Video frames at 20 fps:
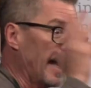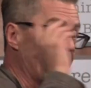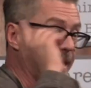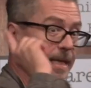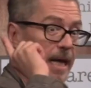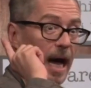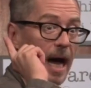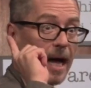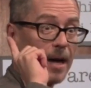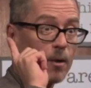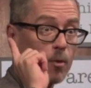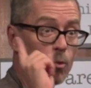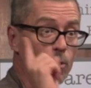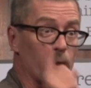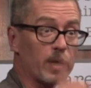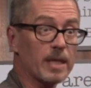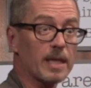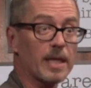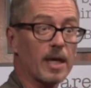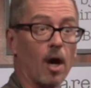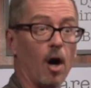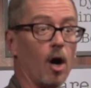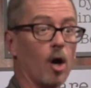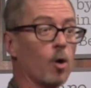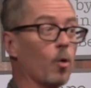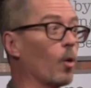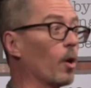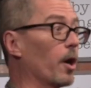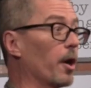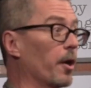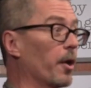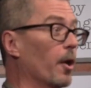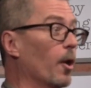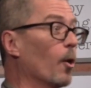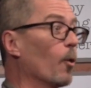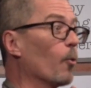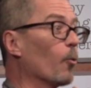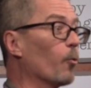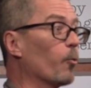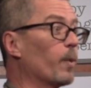it got really awkward
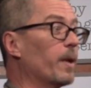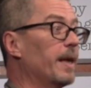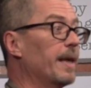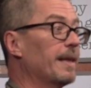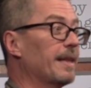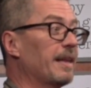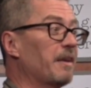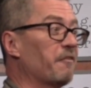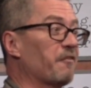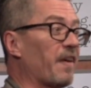really